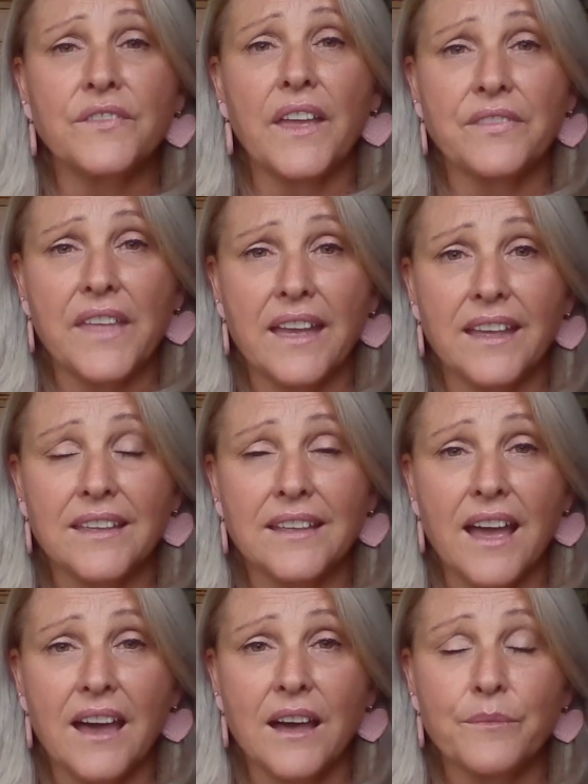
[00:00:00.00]
that they
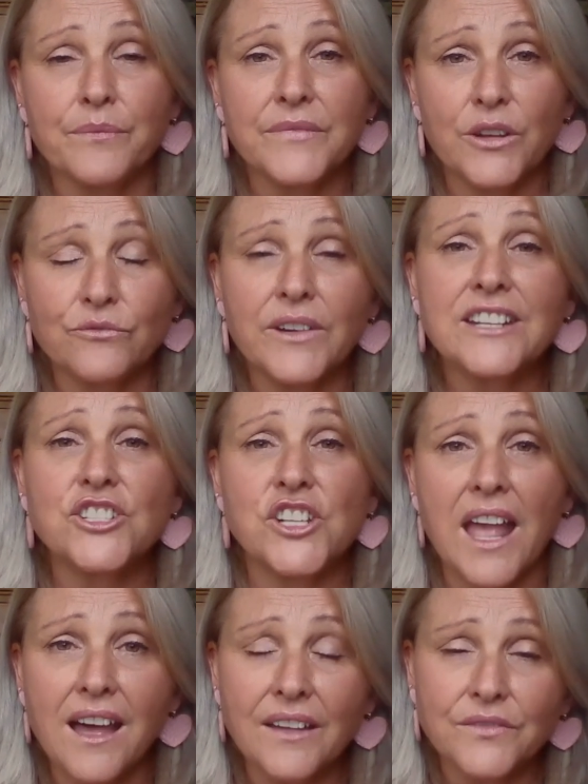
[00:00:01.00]
can reach
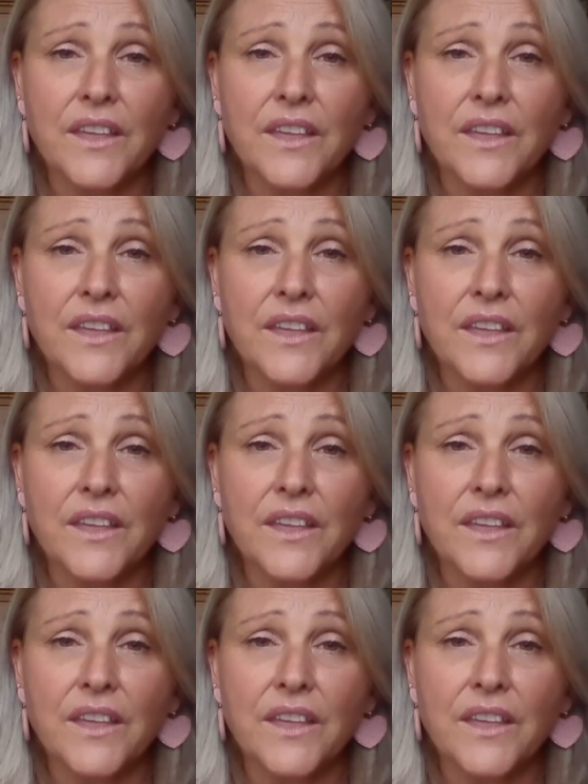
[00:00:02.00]
out,